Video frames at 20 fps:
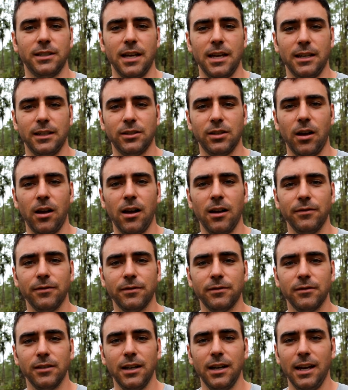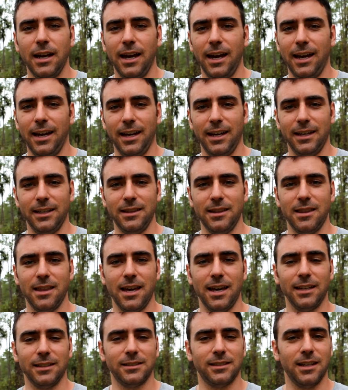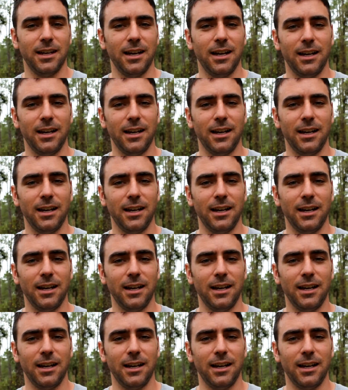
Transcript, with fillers: takes off and that